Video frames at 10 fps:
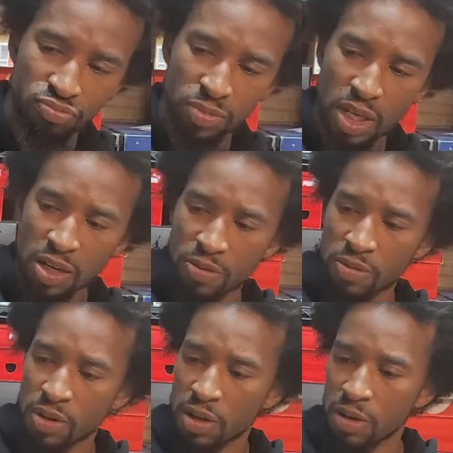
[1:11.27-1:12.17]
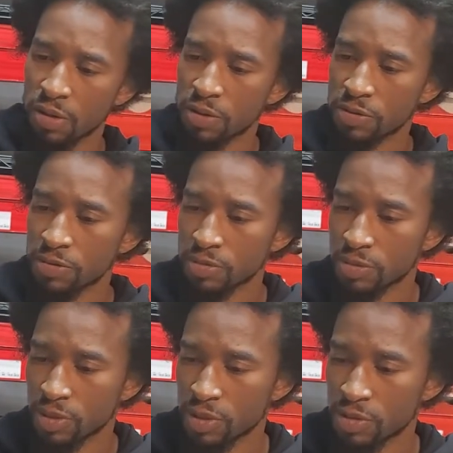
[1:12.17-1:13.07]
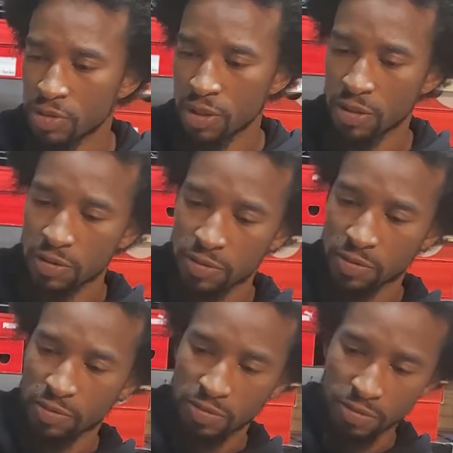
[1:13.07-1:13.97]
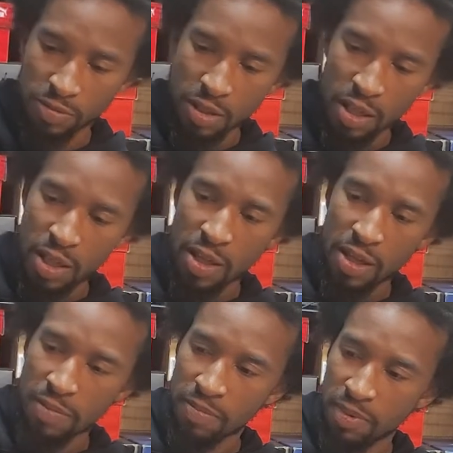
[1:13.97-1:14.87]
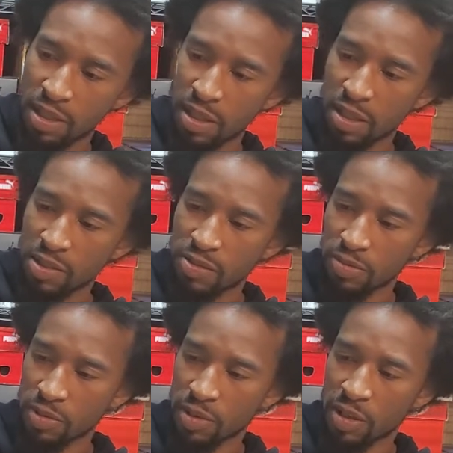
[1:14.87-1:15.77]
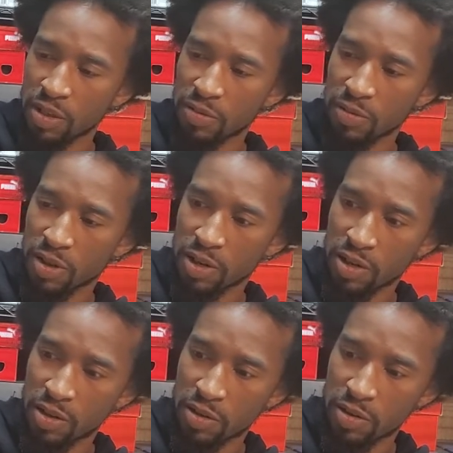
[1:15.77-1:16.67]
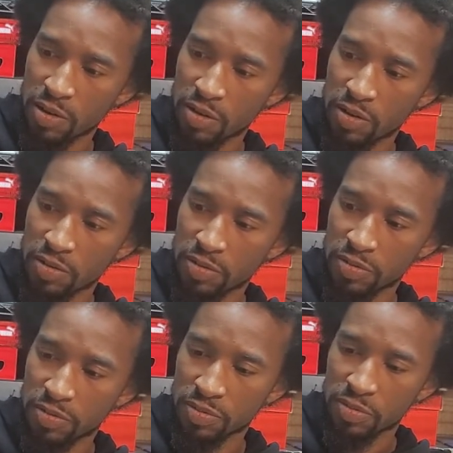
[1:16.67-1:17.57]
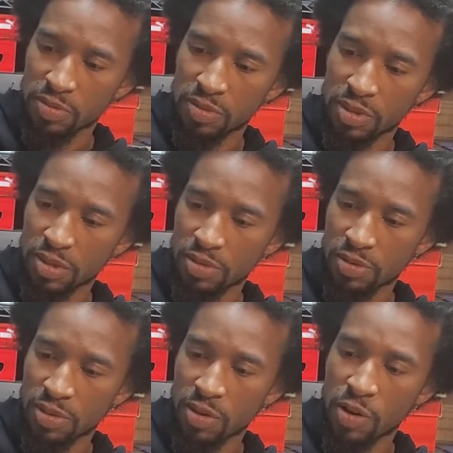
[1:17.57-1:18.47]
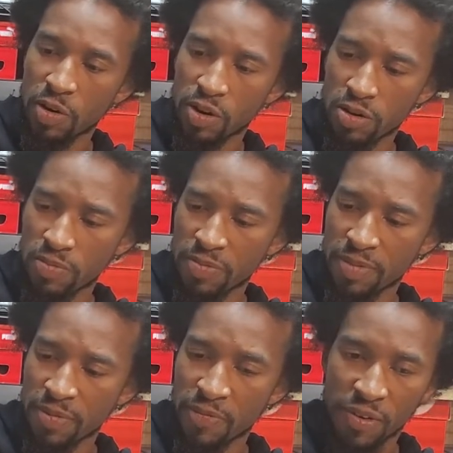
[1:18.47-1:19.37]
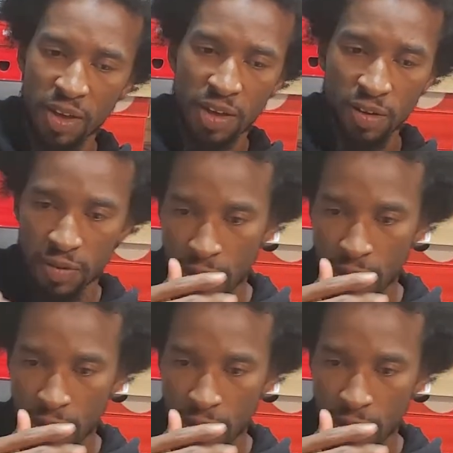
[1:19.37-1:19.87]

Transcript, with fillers: I don't know. I really don't know. Me and this red right here. I don't know. I don't know. I don't know if I'm a fan of it.